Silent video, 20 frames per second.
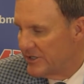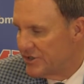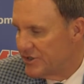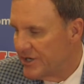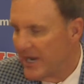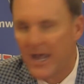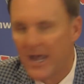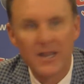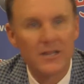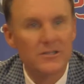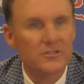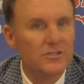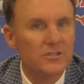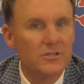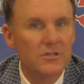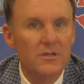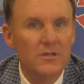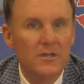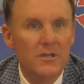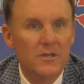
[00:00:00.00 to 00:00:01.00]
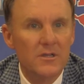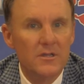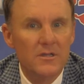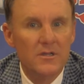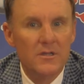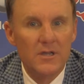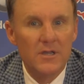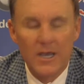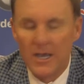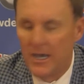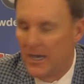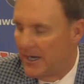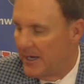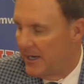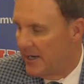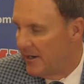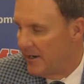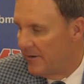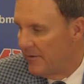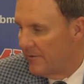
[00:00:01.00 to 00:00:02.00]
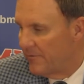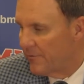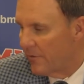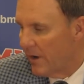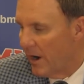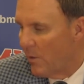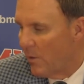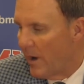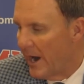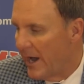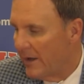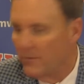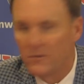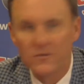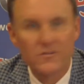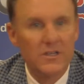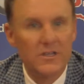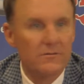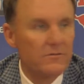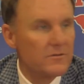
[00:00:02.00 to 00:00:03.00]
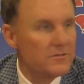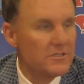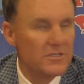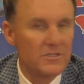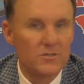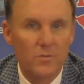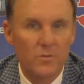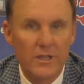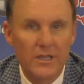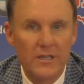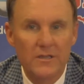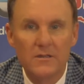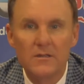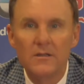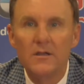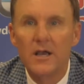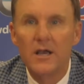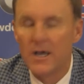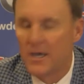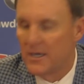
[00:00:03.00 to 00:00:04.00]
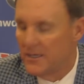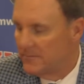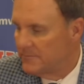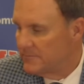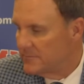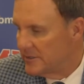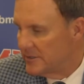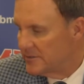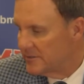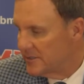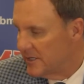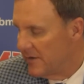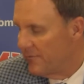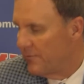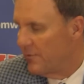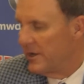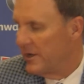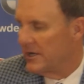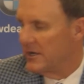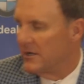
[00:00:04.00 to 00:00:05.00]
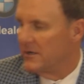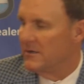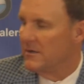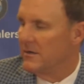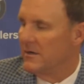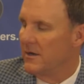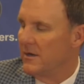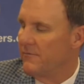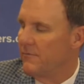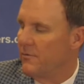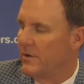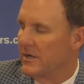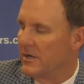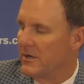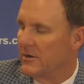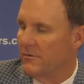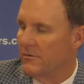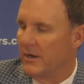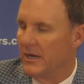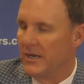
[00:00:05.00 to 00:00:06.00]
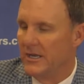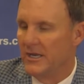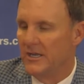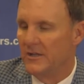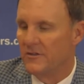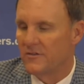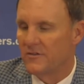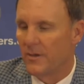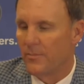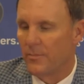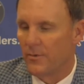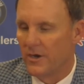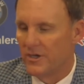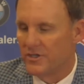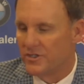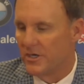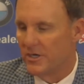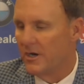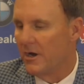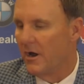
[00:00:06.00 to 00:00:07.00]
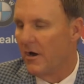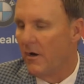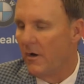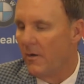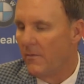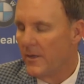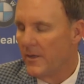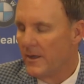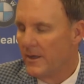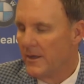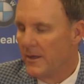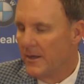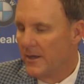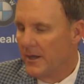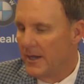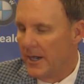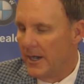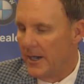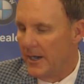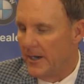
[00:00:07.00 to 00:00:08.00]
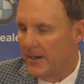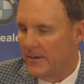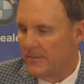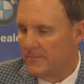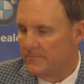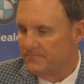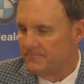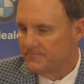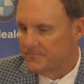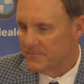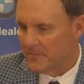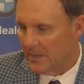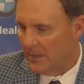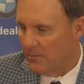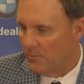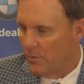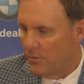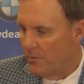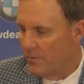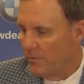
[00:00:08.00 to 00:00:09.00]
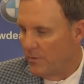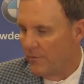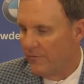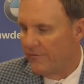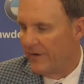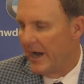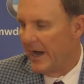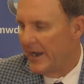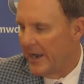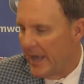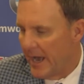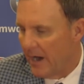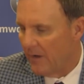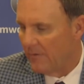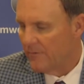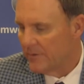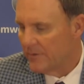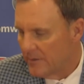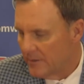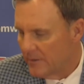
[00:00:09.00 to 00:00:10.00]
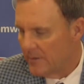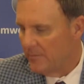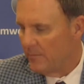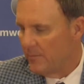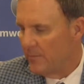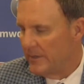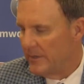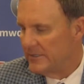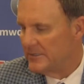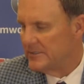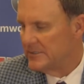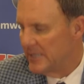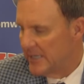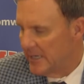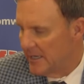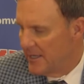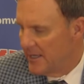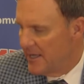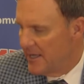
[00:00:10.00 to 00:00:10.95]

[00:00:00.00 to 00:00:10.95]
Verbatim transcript: challenge uh, for our wide receivers this week um, to see if we can if we can create any separation at all, um, and we'll we'll find out. But uh,